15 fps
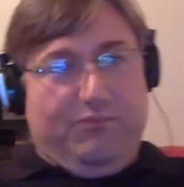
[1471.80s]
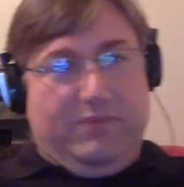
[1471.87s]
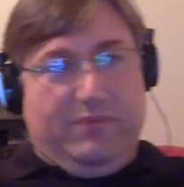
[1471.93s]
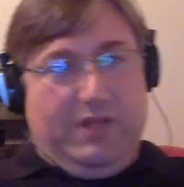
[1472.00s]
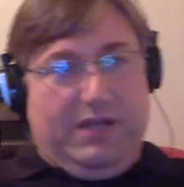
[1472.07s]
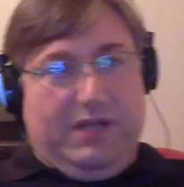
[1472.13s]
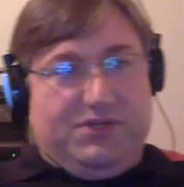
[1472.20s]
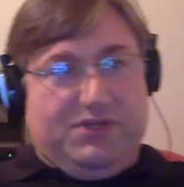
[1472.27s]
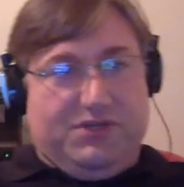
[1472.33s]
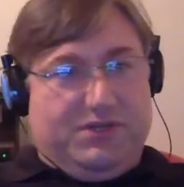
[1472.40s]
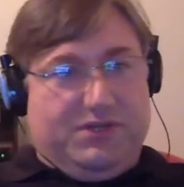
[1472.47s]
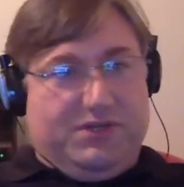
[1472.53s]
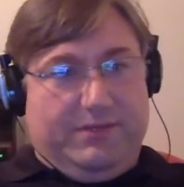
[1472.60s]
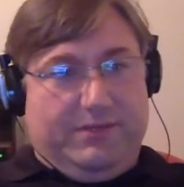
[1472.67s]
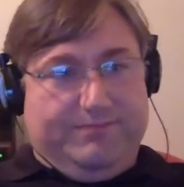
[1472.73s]
It's
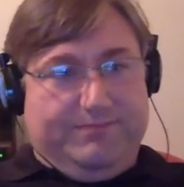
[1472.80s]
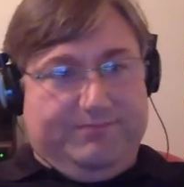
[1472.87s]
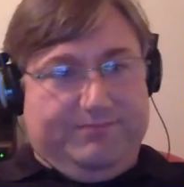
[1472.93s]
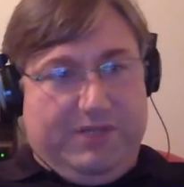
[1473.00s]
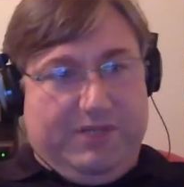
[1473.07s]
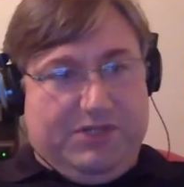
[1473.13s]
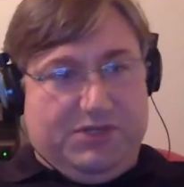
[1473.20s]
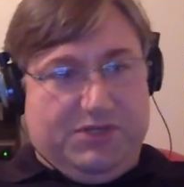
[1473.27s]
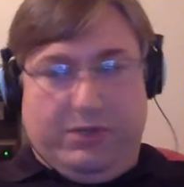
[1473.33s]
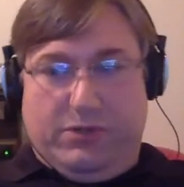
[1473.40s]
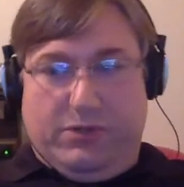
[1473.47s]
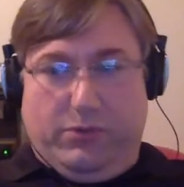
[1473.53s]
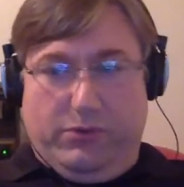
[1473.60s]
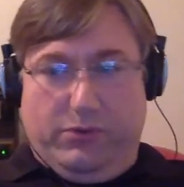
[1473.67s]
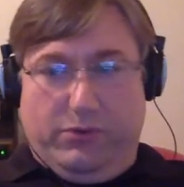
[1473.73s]
just
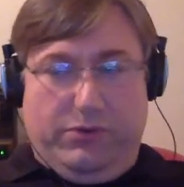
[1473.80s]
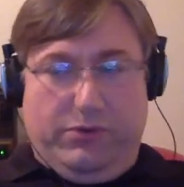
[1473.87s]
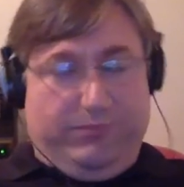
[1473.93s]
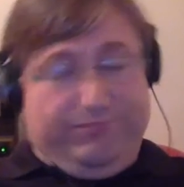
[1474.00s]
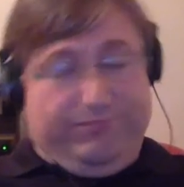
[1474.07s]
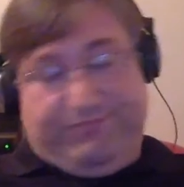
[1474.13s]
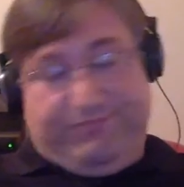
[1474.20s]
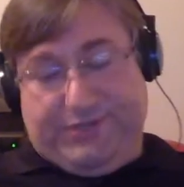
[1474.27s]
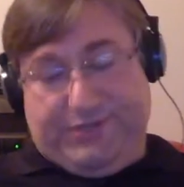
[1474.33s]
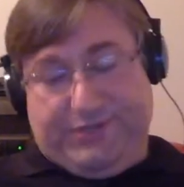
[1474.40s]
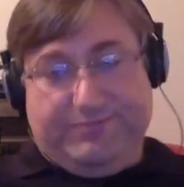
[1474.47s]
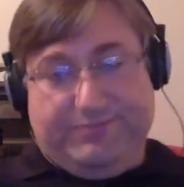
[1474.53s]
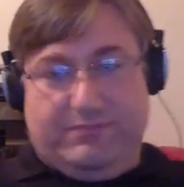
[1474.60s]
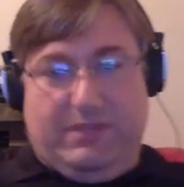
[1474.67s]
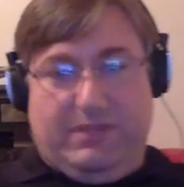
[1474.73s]
really cool to do. So,
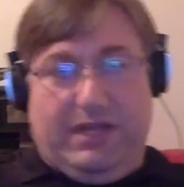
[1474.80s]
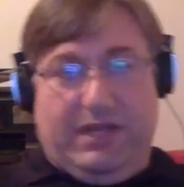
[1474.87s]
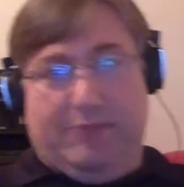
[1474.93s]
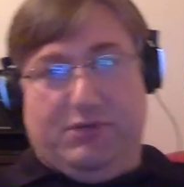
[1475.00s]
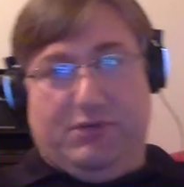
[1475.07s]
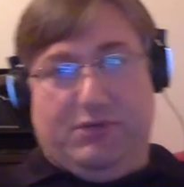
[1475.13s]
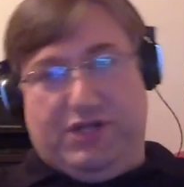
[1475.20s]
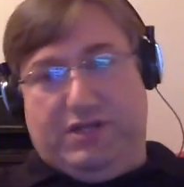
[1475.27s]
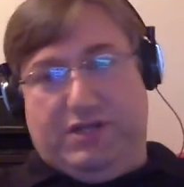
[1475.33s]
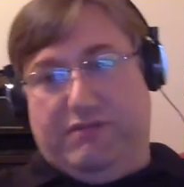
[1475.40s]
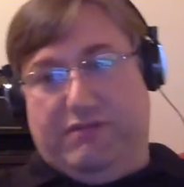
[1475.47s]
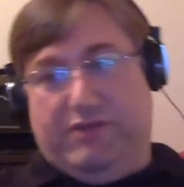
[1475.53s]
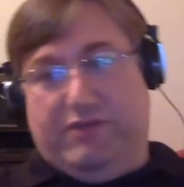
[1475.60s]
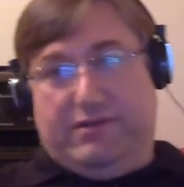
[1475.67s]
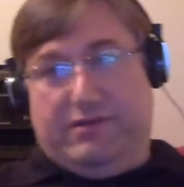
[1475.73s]
and I appreciate the
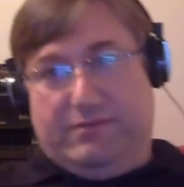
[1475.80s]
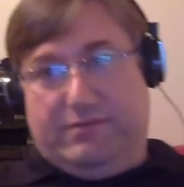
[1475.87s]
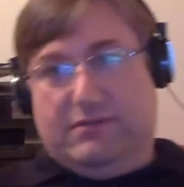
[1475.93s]
invite.